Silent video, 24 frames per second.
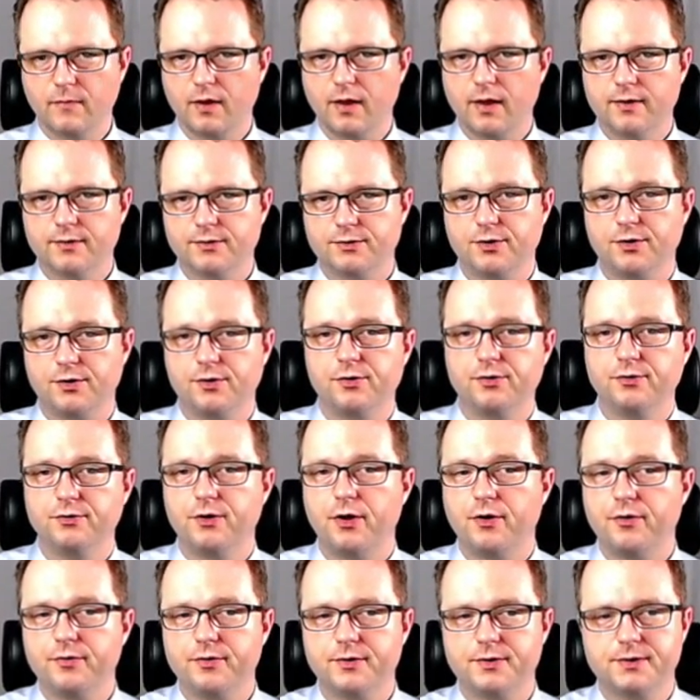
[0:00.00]
So you'll
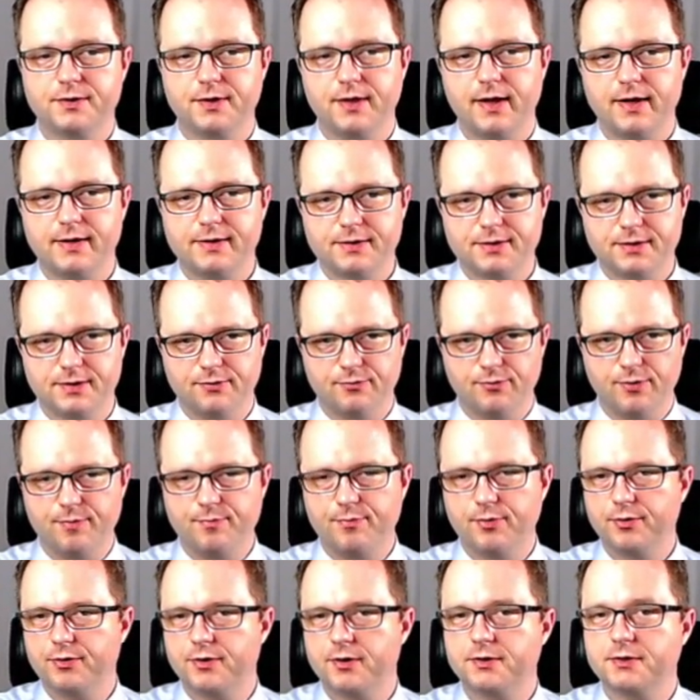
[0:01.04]
notice that we
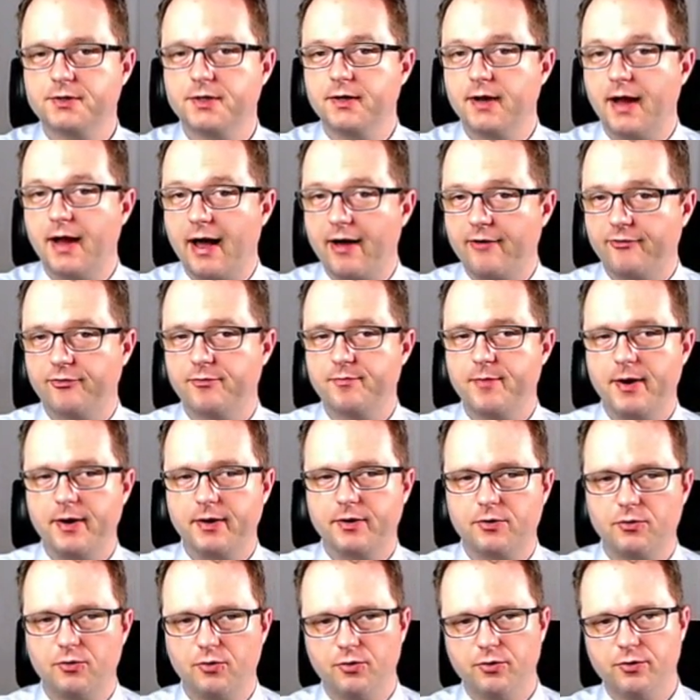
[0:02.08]
put this in
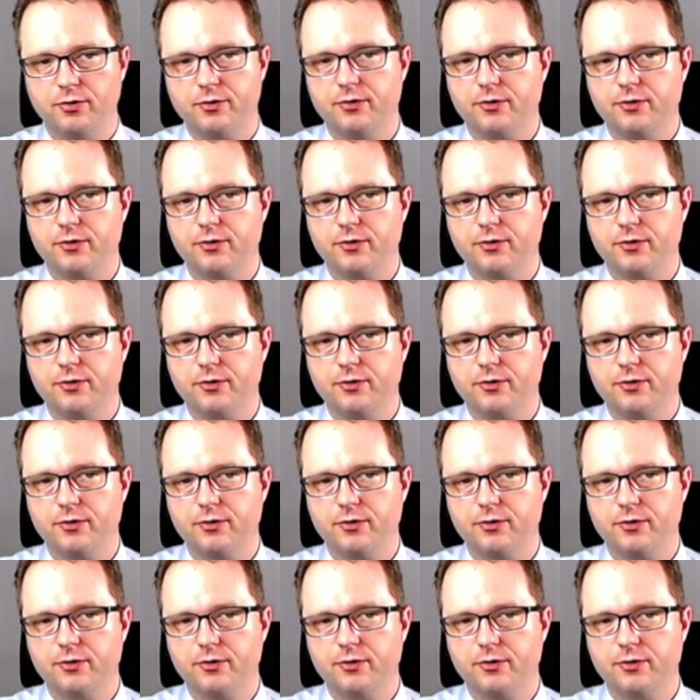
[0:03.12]
alphabetical order,